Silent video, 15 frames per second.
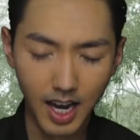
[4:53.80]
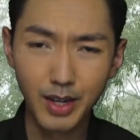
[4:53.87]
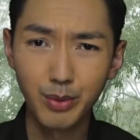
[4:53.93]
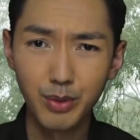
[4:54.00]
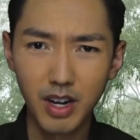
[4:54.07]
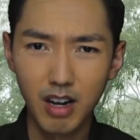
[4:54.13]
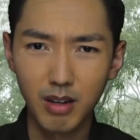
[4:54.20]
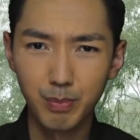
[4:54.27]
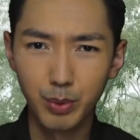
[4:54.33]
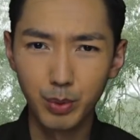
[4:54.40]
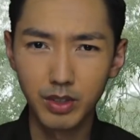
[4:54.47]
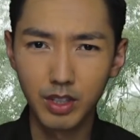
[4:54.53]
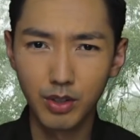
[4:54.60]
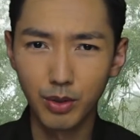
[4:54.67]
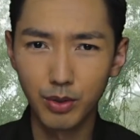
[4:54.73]
I don't know how
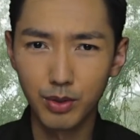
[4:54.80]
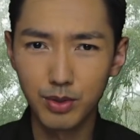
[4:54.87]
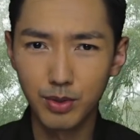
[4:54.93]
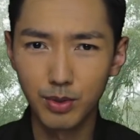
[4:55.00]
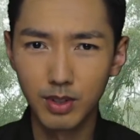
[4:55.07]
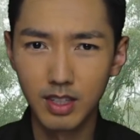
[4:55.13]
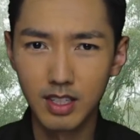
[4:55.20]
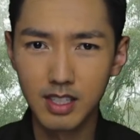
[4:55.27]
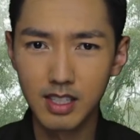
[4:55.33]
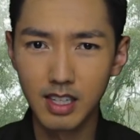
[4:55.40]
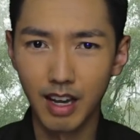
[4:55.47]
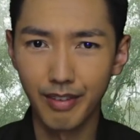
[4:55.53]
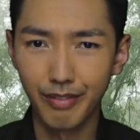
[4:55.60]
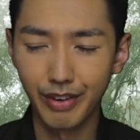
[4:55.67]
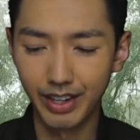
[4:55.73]
beauty gurus do this
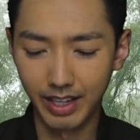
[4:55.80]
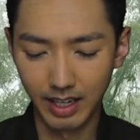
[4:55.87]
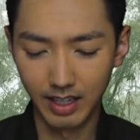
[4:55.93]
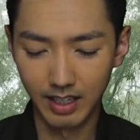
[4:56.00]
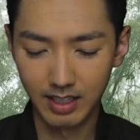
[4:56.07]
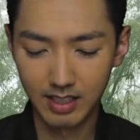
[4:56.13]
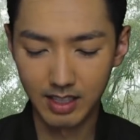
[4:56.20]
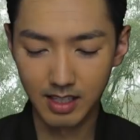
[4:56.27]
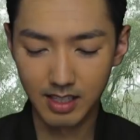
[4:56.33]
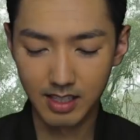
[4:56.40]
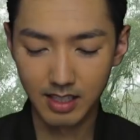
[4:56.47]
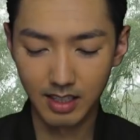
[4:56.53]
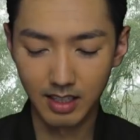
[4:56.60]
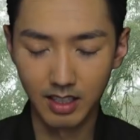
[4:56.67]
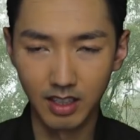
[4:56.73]
every day. This
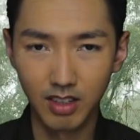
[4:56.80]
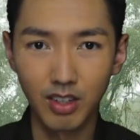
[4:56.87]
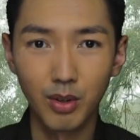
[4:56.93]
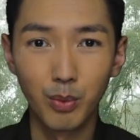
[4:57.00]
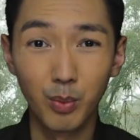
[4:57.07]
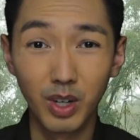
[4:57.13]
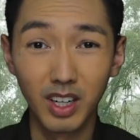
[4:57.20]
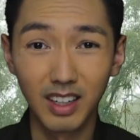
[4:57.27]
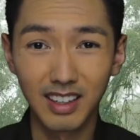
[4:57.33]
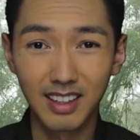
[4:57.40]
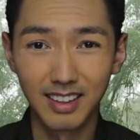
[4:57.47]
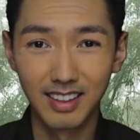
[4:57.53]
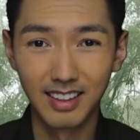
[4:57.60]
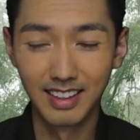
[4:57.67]
is a lot of work.